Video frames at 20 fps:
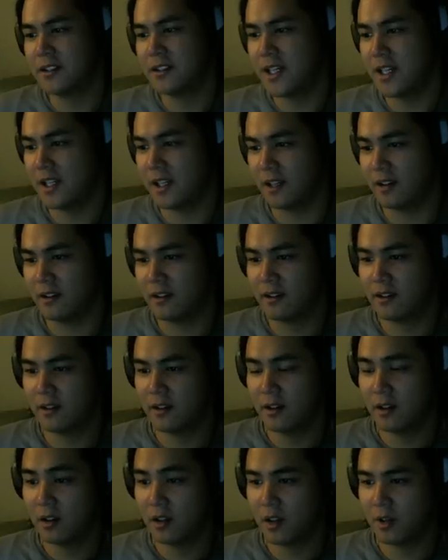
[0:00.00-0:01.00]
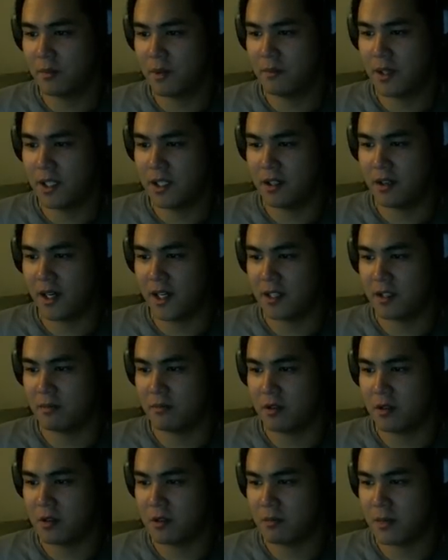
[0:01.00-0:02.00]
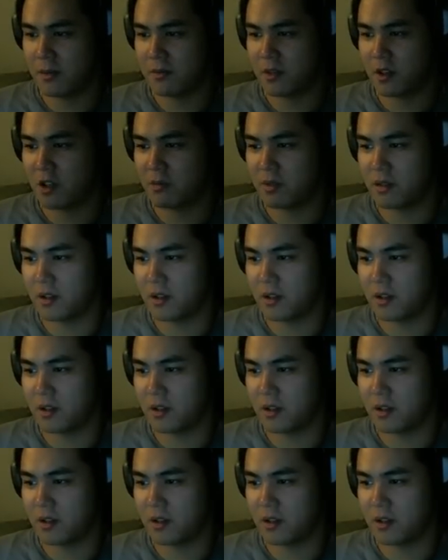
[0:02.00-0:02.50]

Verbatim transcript: take it. Open menu item. Use map to open.